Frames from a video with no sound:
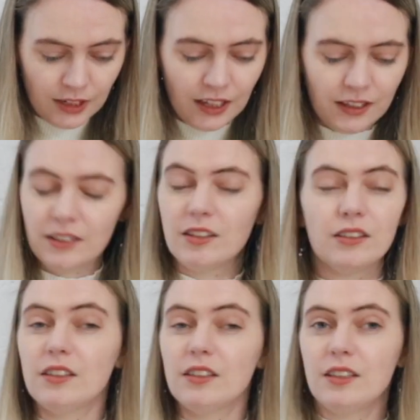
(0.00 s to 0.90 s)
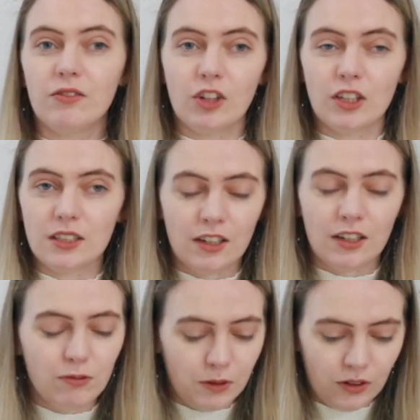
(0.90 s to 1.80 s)
This doesn't seem very safe,
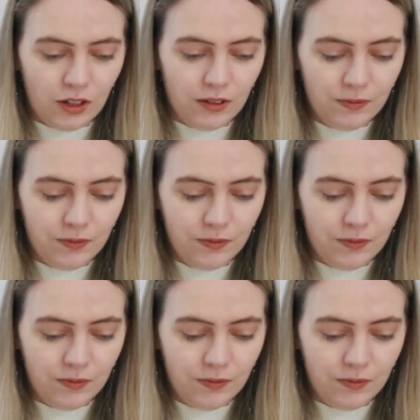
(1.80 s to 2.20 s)
but okay.